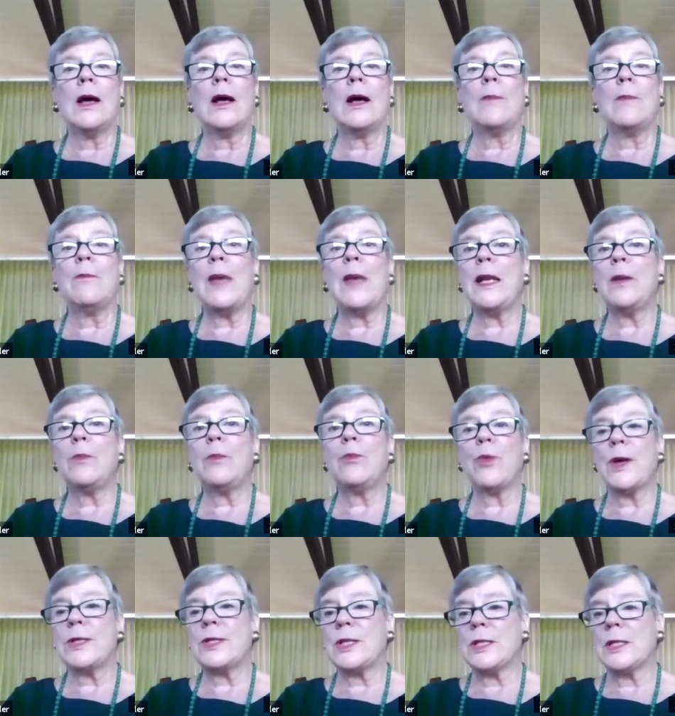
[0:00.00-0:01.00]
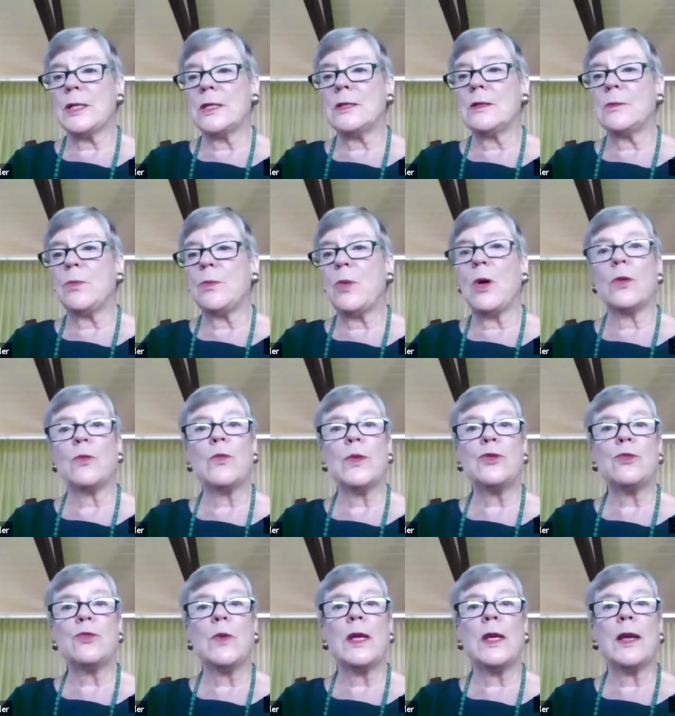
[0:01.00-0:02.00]
uh, many precedents upon
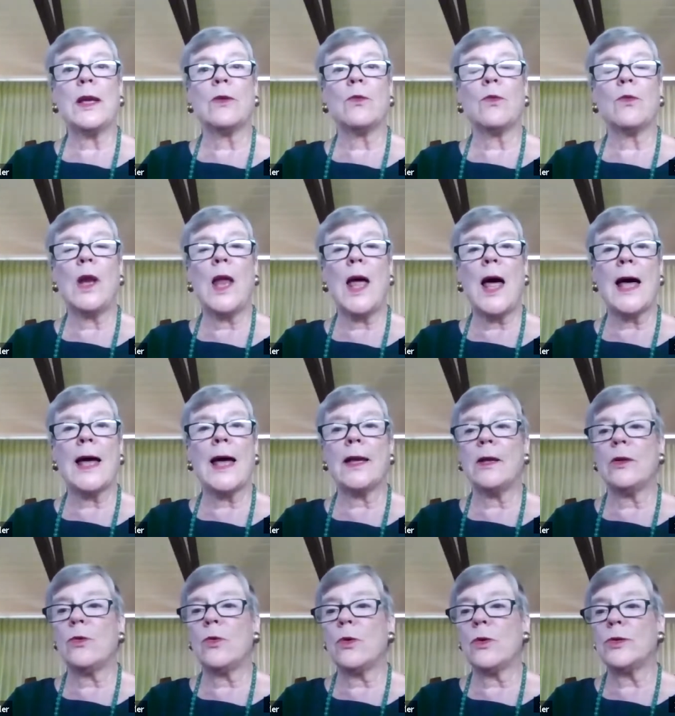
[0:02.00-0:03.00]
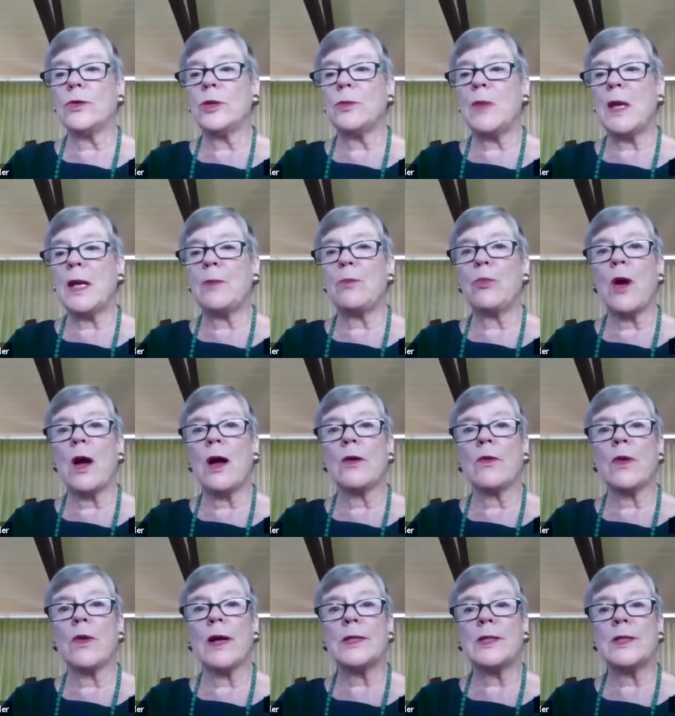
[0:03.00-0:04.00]
which we can rely in order to make
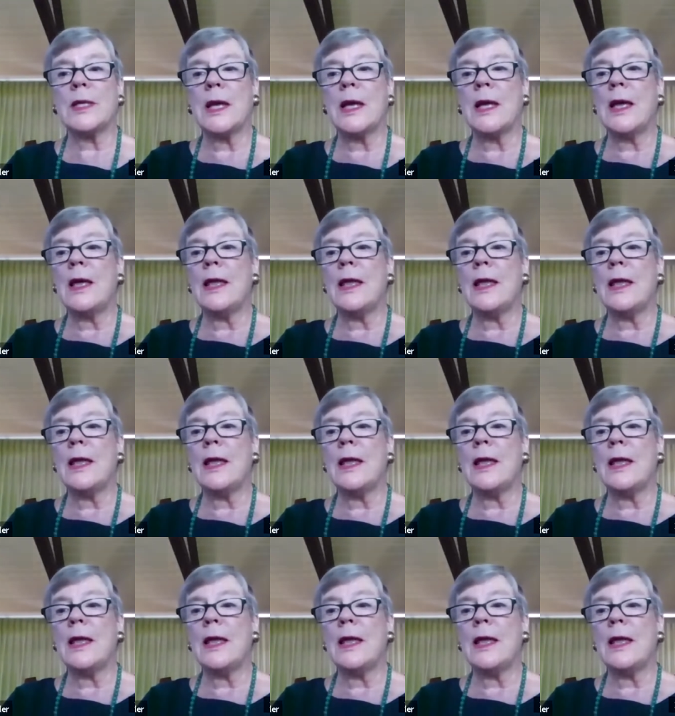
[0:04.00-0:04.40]
progress.